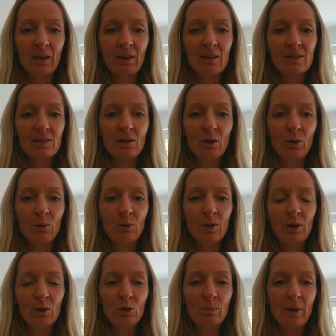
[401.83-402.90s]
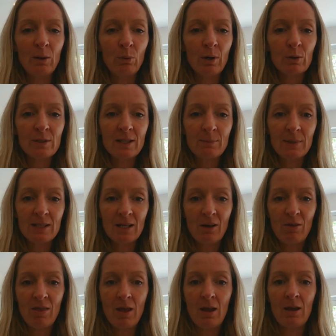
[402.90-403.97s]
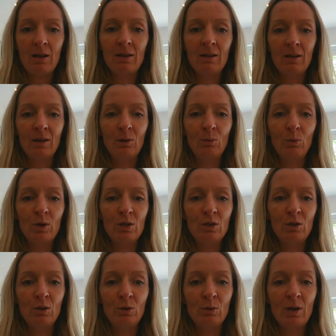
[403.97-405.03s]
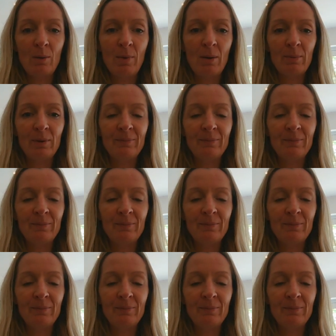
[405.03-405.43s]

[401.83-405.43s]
so you may well see me down there when you come up.